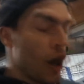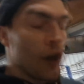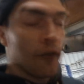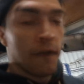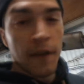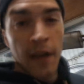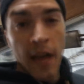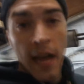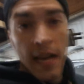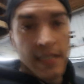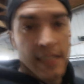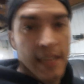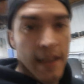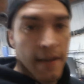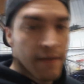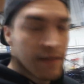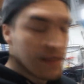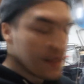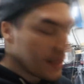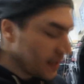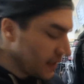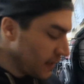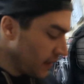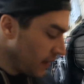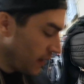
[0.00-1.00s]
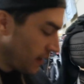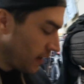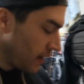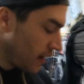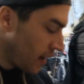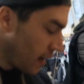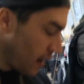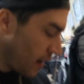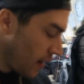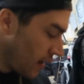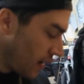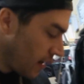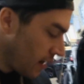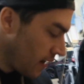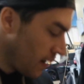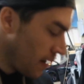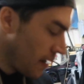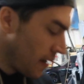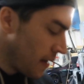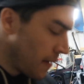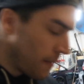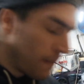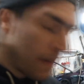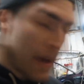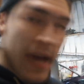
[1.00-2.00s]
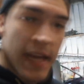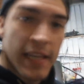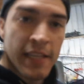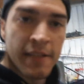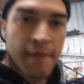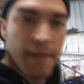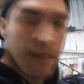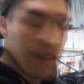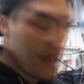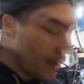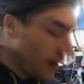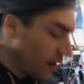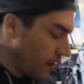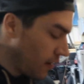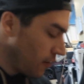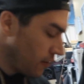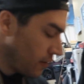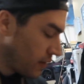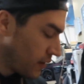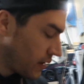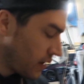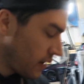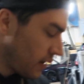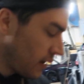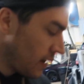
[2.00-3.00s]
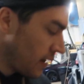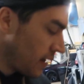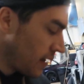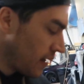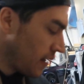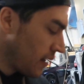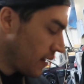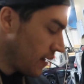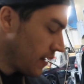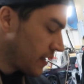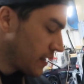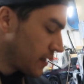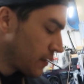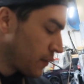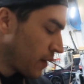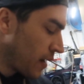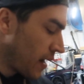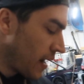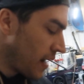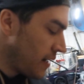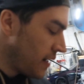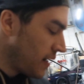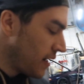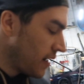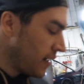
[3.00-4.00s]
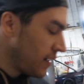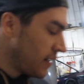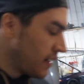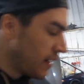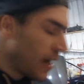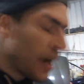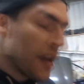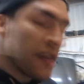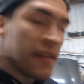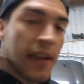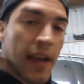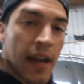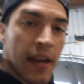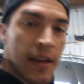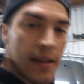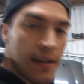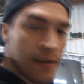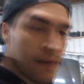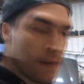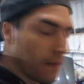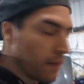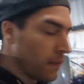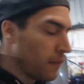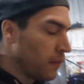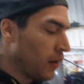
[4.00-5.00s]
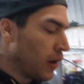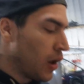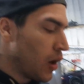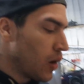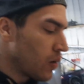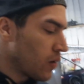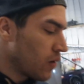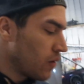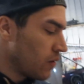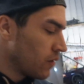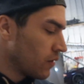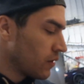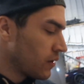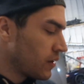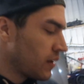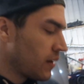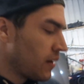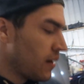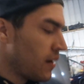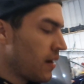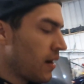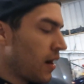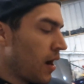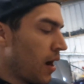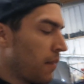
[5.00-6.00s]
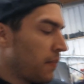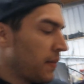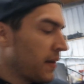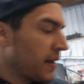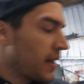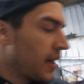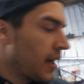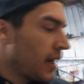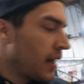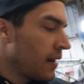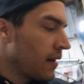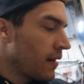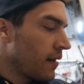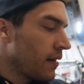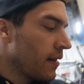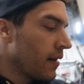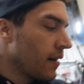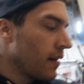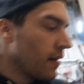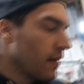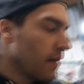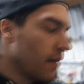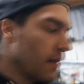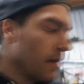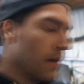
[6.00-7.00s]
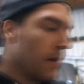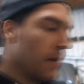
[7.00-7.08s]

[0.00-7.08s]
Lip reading: All right, if you guys haven't seen past videos, this is what I did. Got the idea from locals up in Canada,